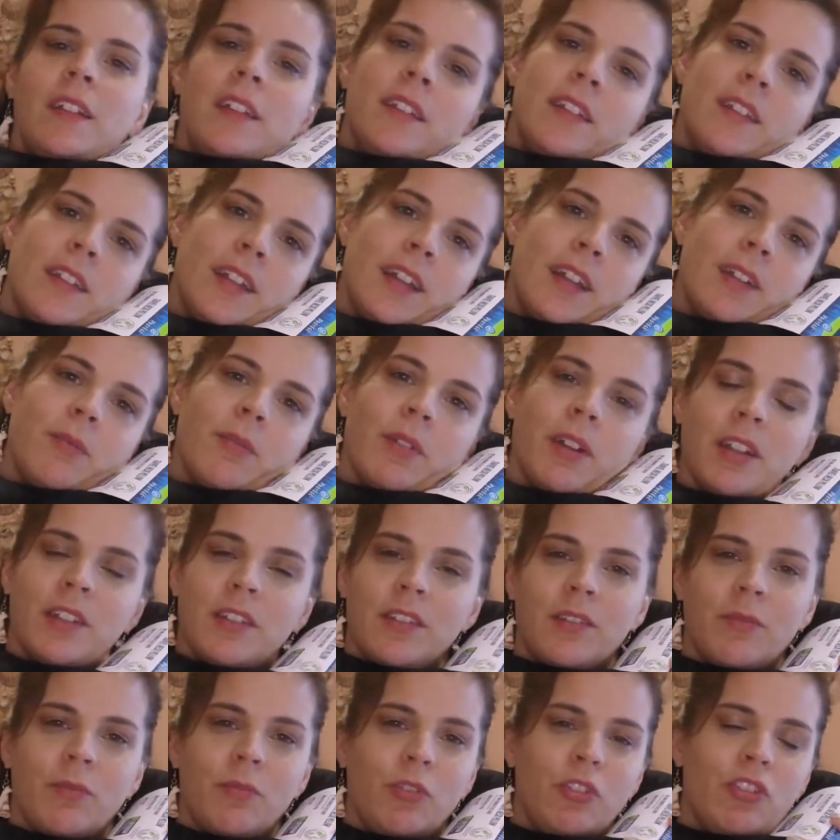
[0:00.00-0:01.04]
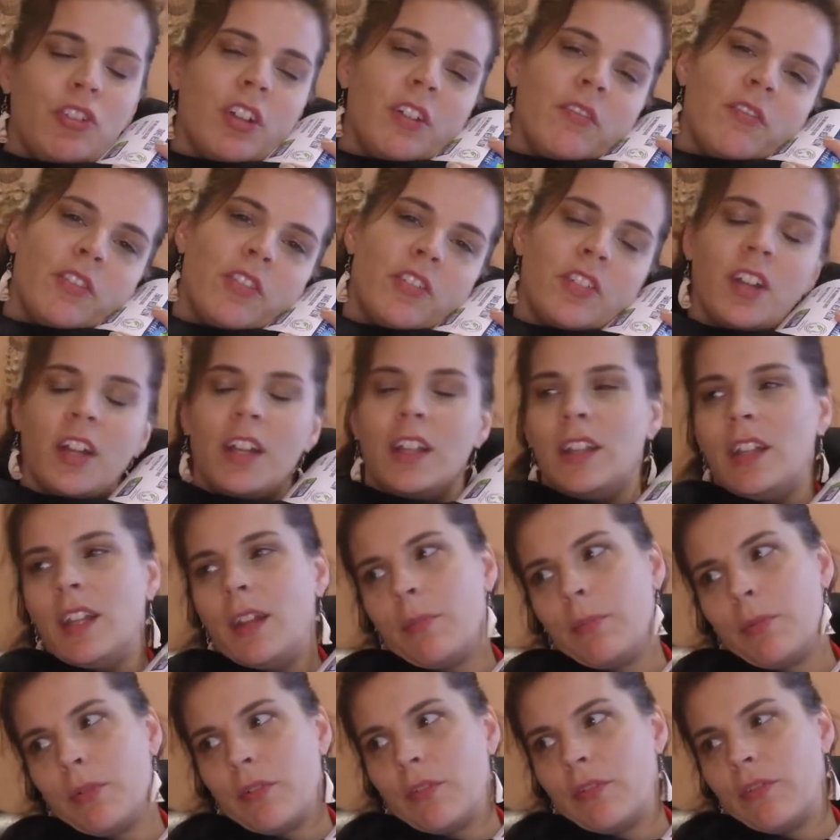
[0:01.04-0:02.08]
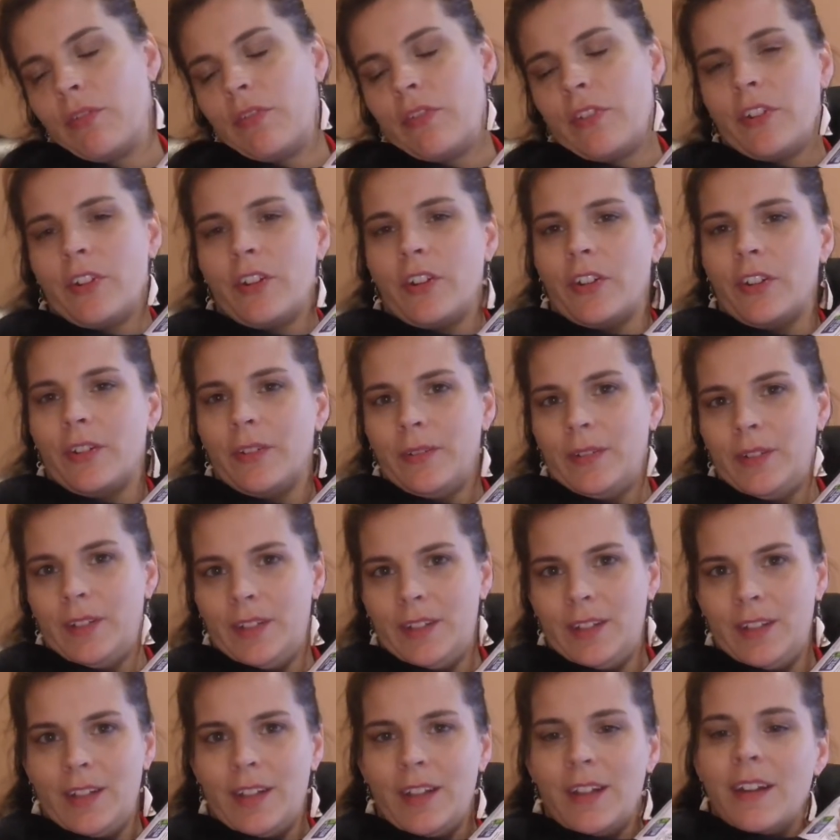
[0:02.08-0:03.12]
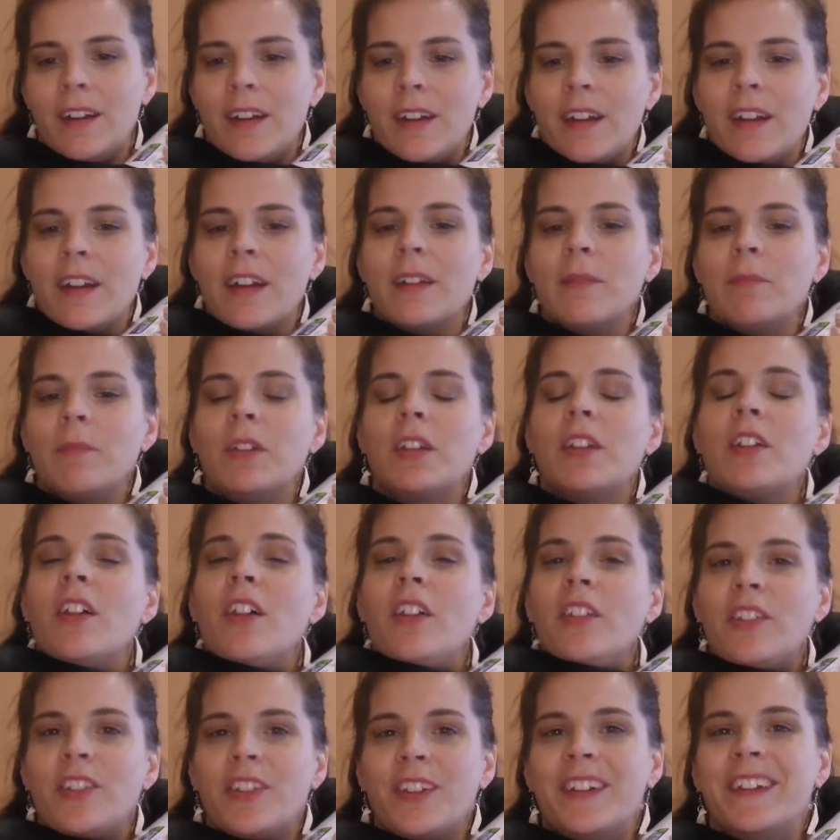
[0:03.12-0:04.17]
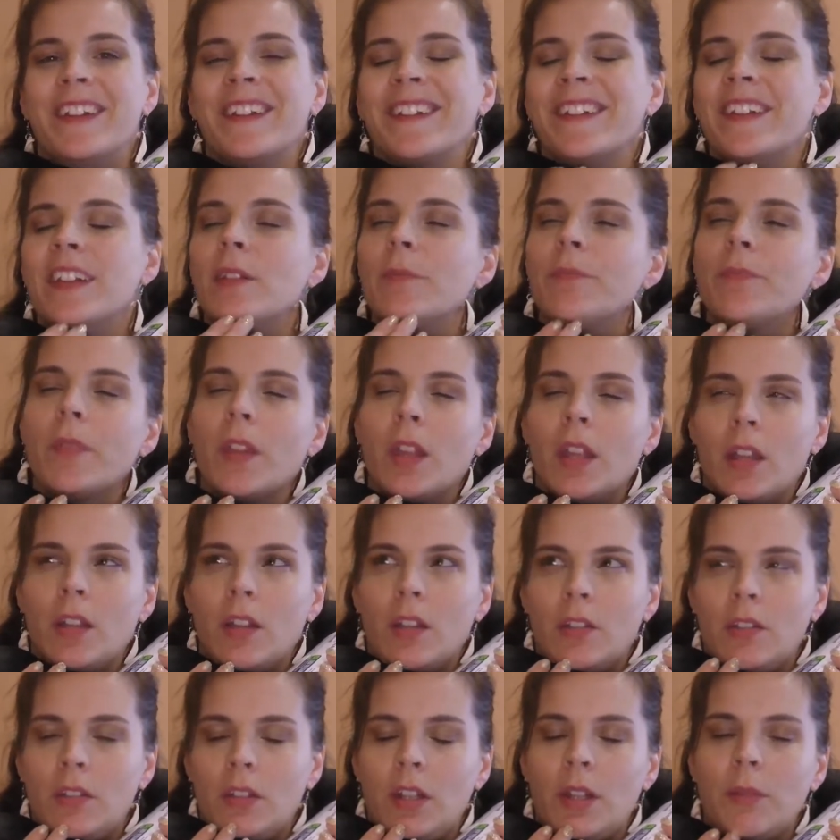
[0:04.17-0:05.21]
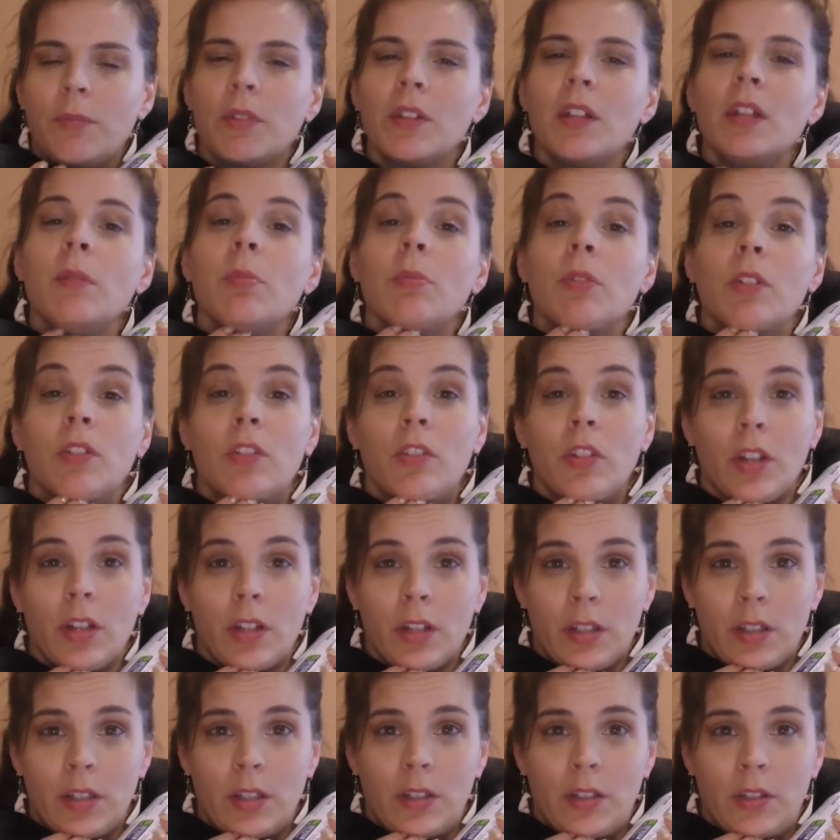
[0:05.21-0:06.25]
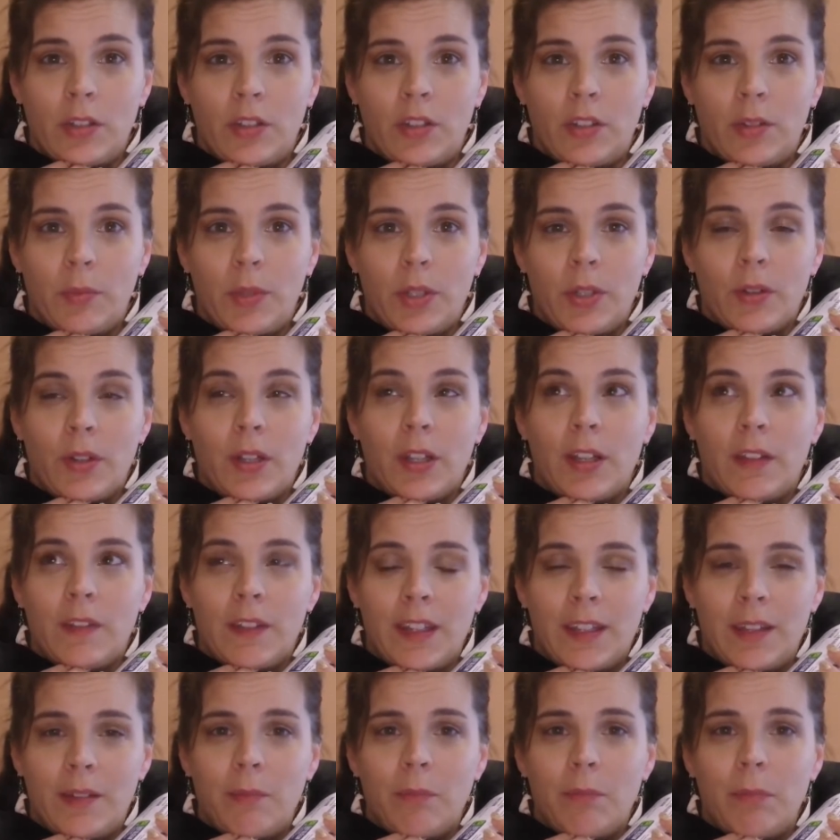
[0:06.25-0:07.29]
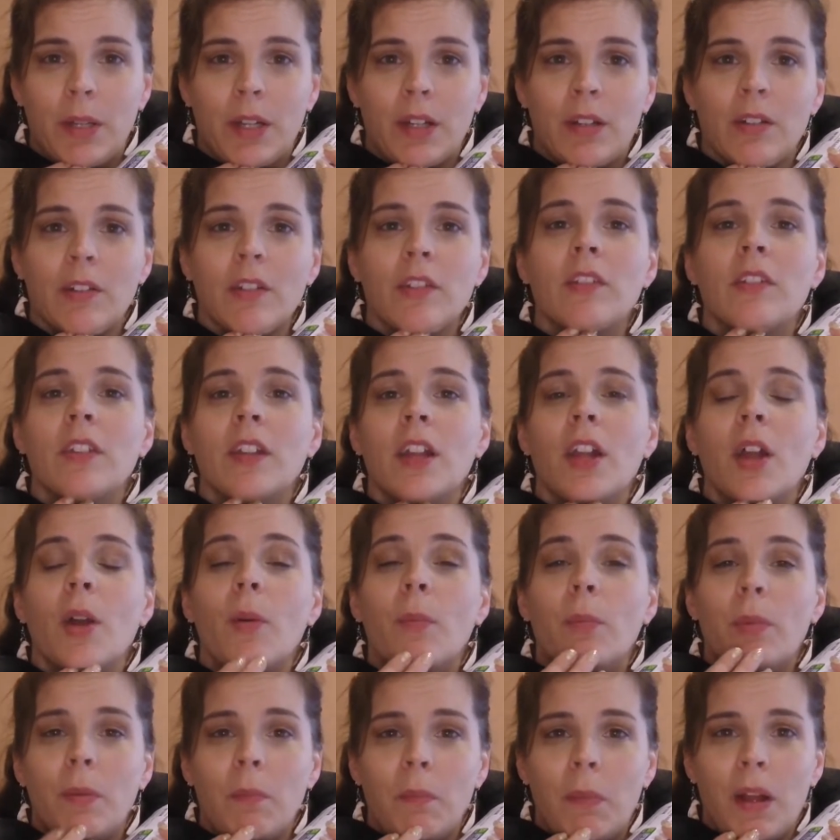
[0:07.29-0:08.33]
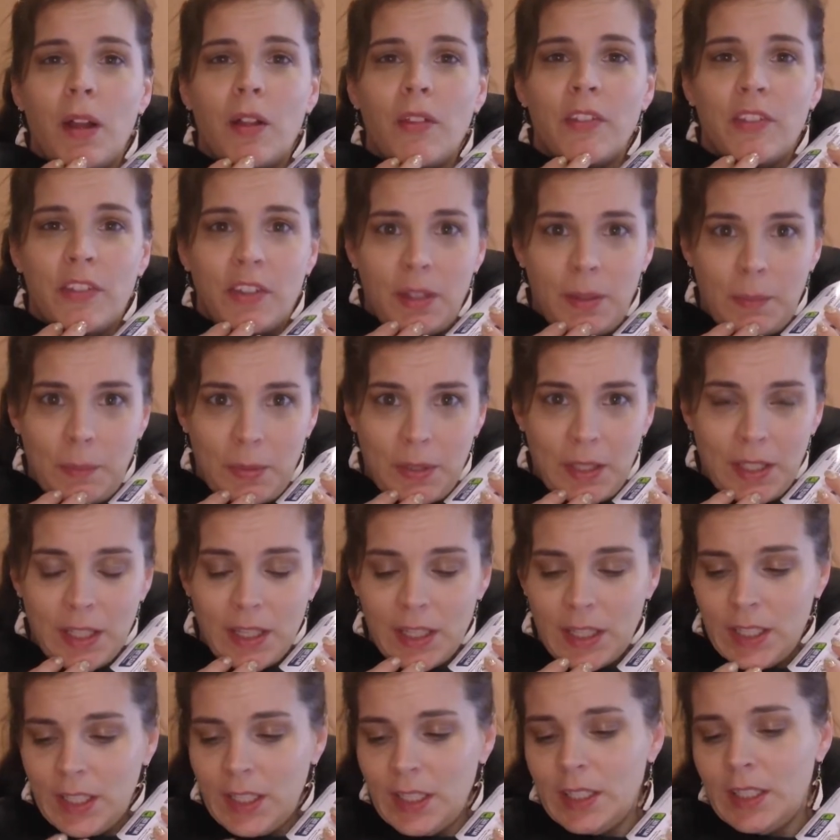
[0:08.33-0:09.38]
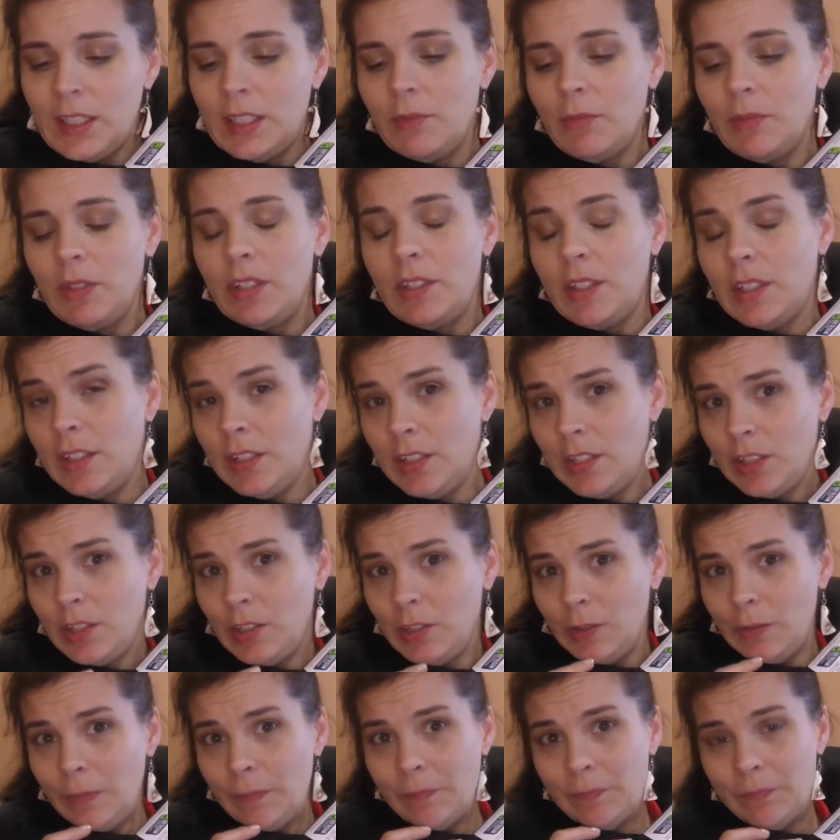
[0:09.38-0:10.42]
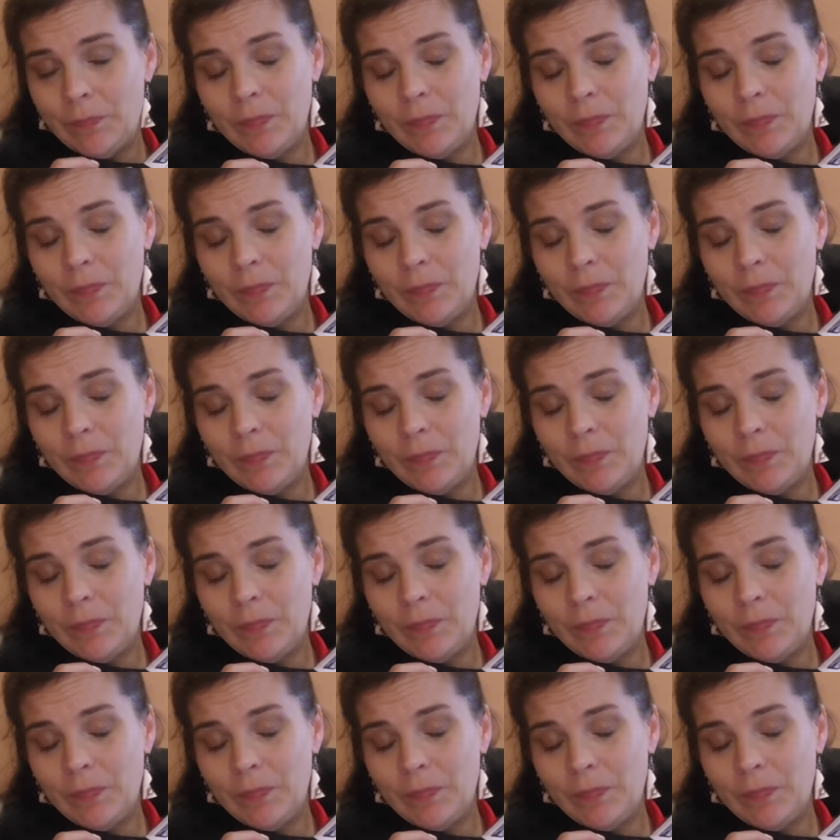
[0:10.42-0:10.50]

sideways, whichever side they prefer, all right, but it also helps keep the jaw closed so we don't have that embarrassing open mouth sleeping thing that we tend to do.